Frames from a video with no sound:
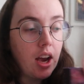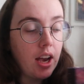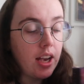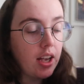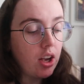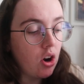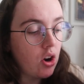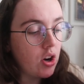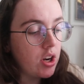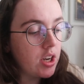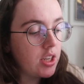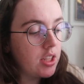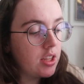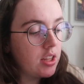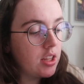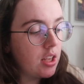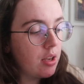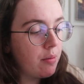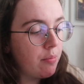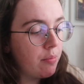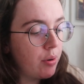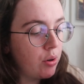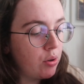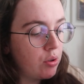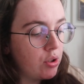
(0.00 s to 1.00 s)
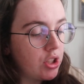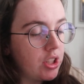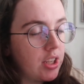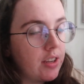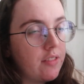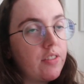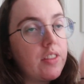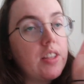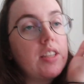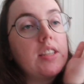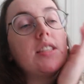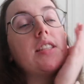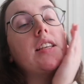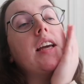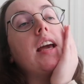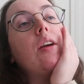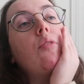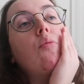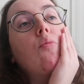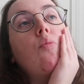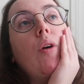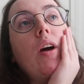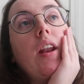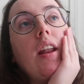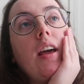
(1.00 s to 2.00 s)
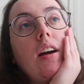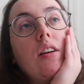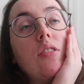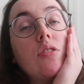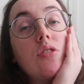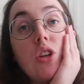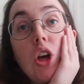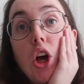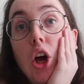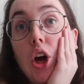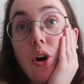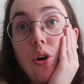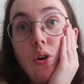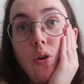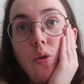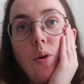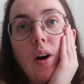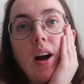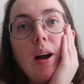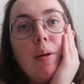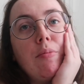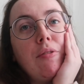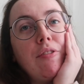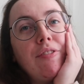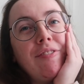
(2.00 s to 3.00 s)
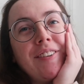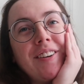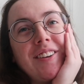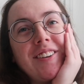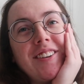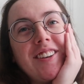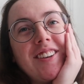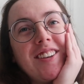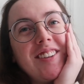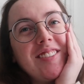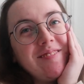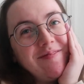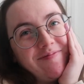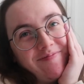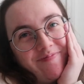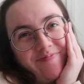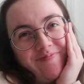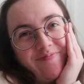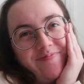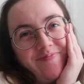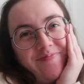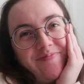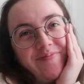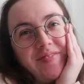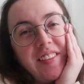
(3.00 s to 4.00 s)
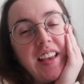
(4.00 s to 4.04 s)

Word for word: i already did the emoji of the day what else oh i'm a failure